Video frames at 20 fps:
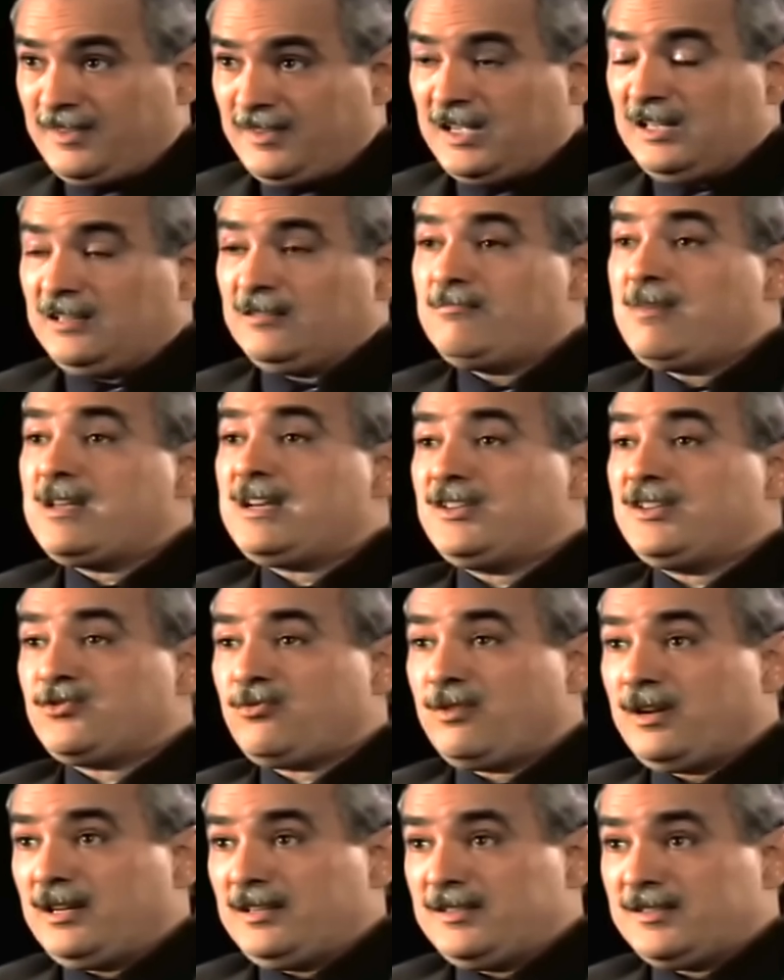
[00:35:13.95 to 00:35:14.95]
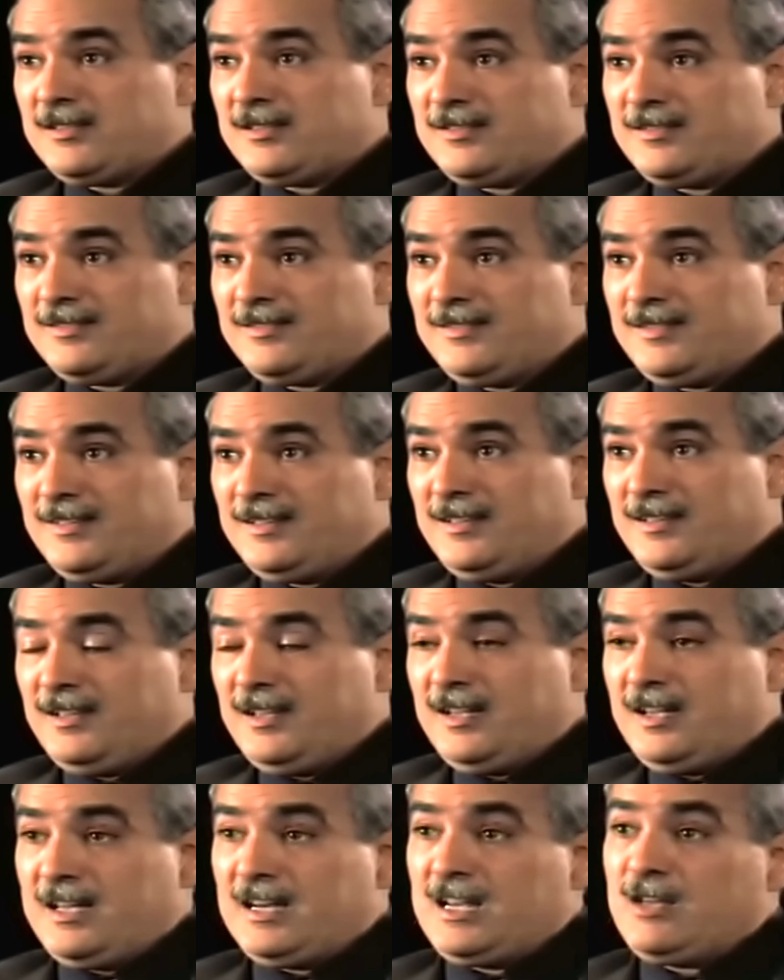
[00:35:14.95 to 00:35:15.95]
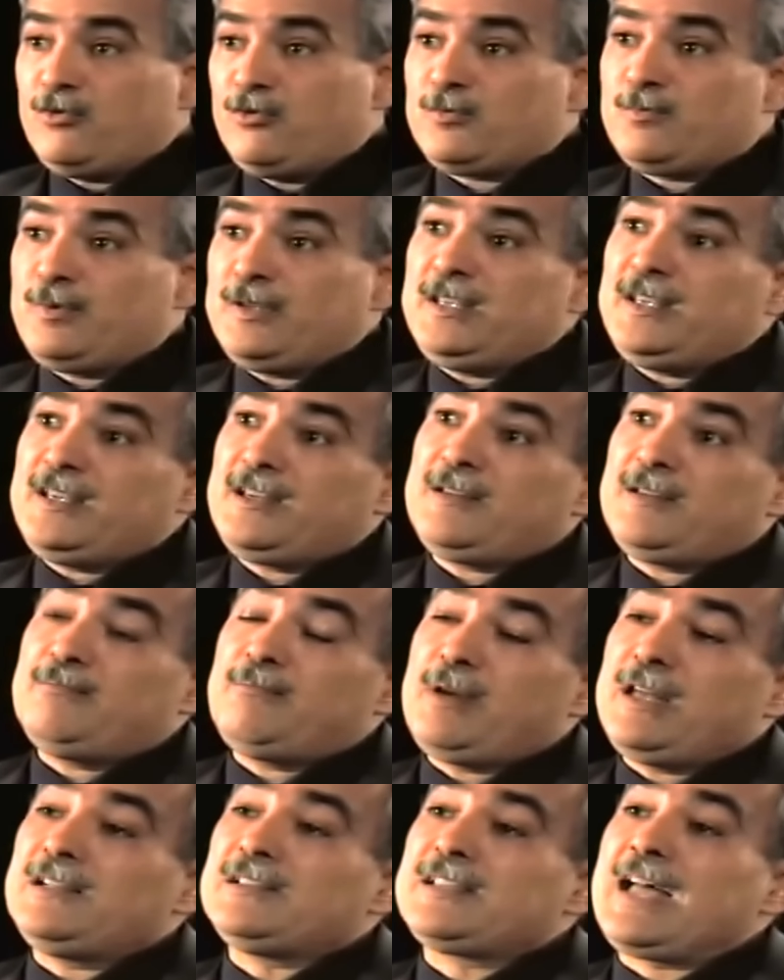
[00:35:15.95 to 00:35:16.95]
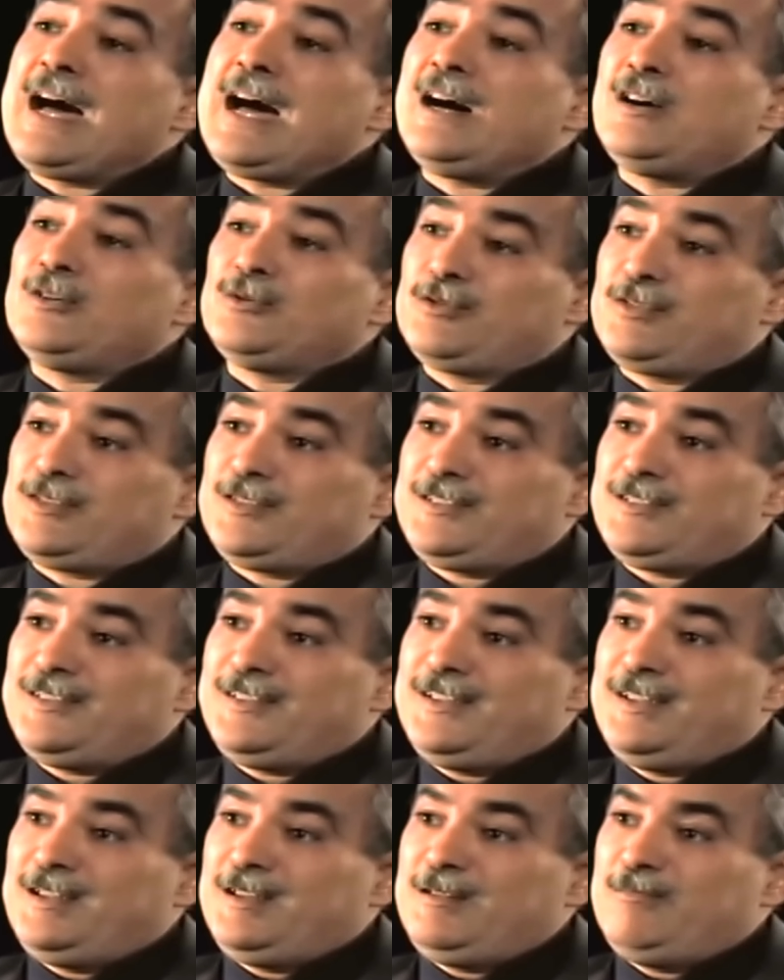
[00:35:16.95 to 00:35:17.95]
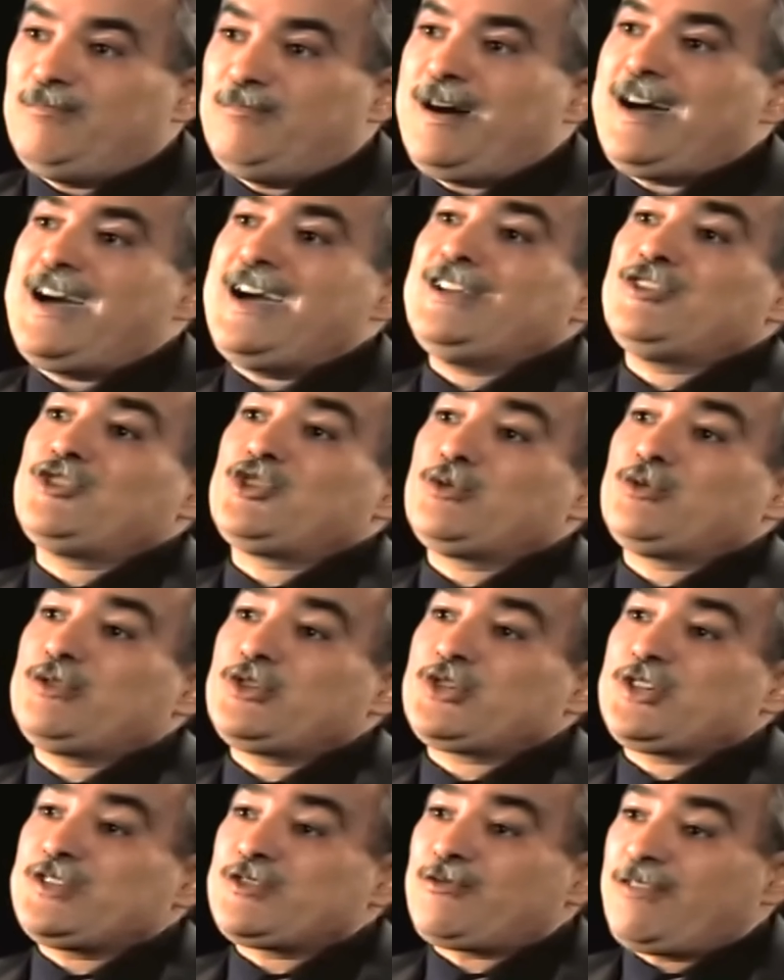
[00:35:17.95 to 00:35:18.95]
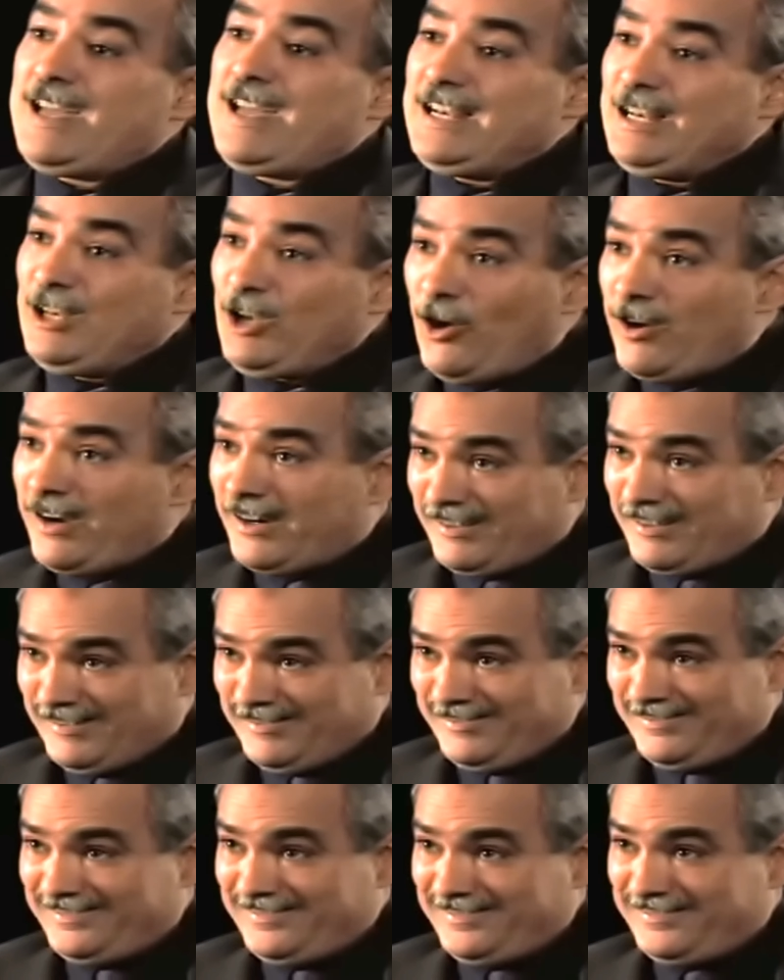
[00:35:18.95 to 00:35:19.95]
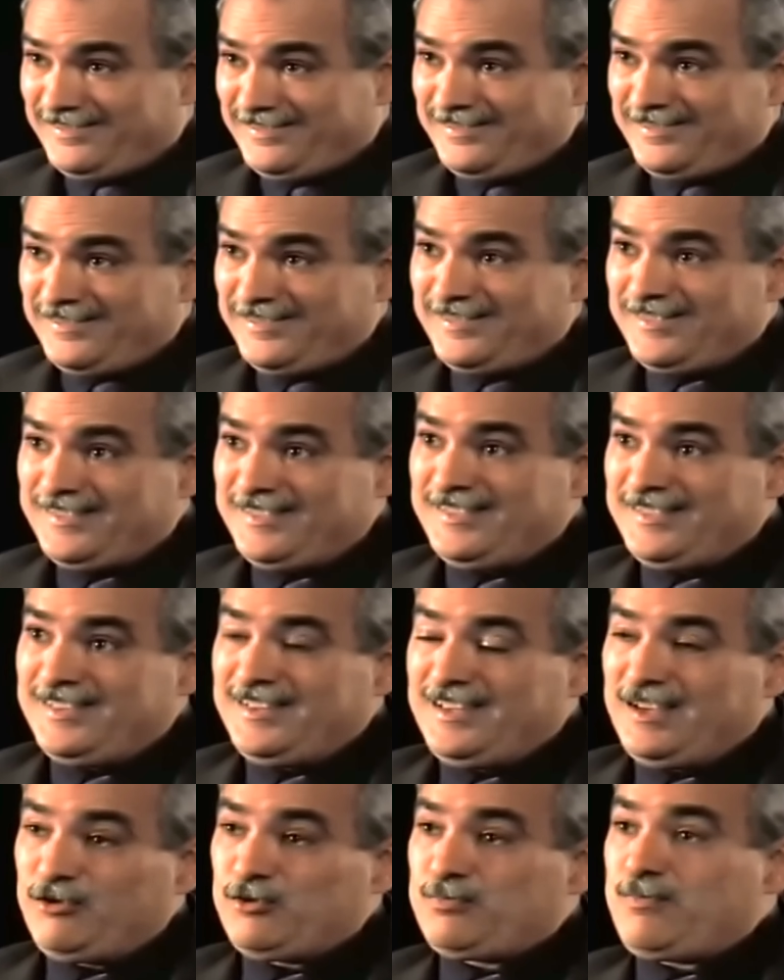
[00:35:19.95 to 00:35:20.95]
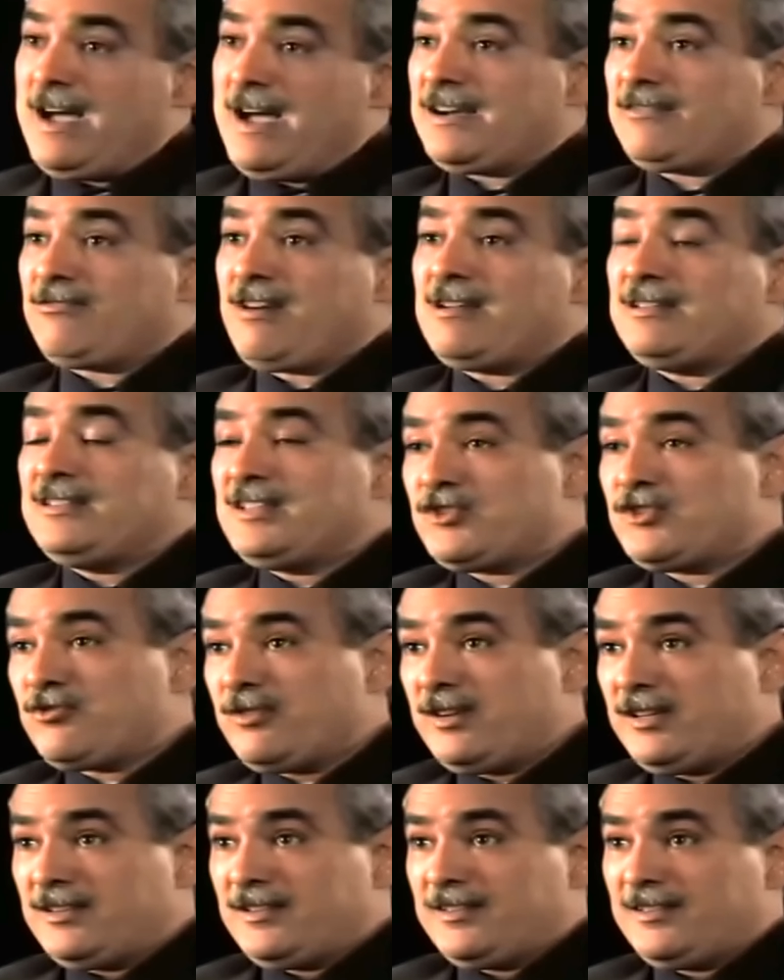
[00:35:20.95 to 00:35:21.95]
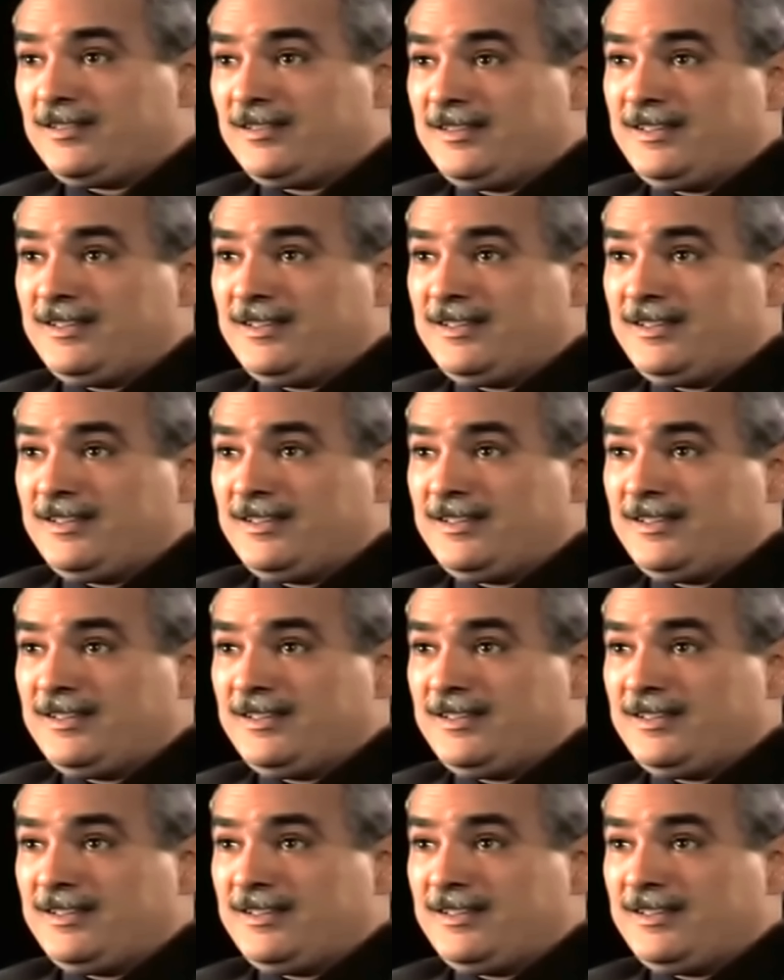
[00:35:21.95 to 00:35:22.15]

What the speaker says: killed many Israelis, and he was being bailed out by a Jewish Israeli lawyer. He was back right in the street.